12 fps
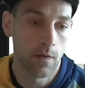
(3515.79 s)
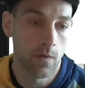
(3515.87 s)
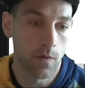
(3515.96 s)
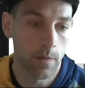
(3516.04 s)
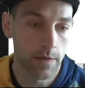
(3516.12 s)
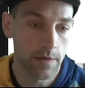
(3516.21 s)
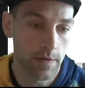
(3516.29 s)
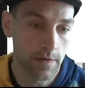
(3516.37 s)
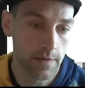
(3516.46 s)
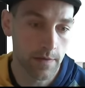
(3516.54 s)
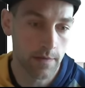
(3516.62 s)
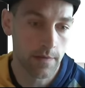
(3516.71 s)
Or we could
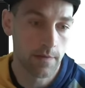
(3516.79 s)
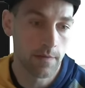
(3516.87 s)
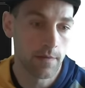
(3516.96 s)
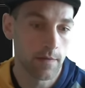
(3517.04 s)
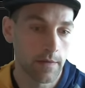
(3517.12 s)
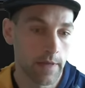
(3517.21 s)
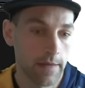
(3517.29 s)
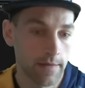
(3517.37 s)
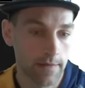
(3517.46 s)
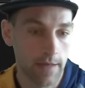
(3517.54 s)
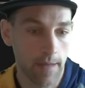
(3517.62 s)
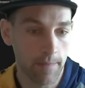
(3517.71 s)
just land
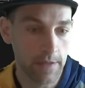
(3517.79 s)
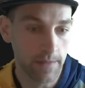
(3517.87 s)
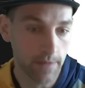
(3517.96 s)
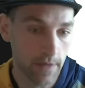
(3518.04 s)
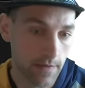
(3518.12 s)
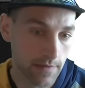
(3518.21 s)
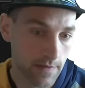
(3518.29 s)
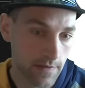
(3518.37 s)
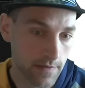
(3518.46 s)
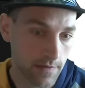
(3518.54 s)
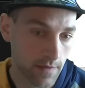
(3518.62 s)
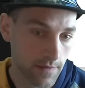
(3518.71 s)
snap deep analysis,
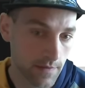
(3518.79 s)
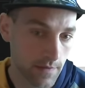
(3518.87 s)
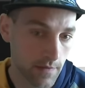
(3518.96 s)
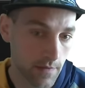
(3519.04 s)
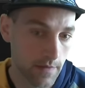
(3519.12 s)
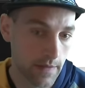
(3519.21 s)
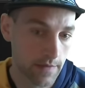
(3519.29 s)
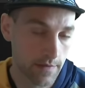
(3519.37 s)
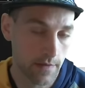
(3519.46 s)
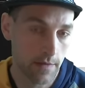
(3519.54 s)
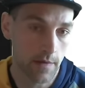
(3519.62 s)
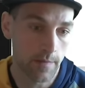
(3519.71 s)
draw two, next
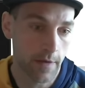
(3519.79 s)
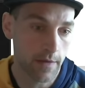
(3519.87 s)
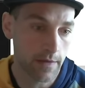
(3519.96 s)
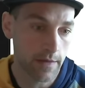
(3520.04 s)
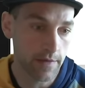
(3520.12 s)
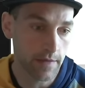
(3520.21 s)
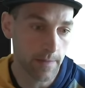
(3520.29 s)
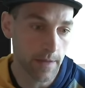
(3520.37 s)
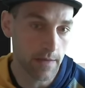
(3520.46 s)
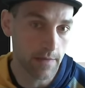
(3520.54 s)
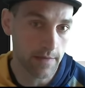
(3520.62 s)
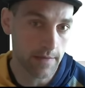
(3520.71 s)
turn go modern age deep
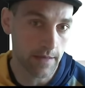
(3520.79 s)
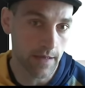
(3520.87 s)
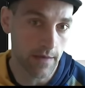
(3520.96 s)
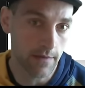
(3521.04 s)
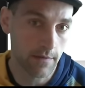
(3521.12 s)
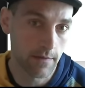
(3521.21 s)
analysis again.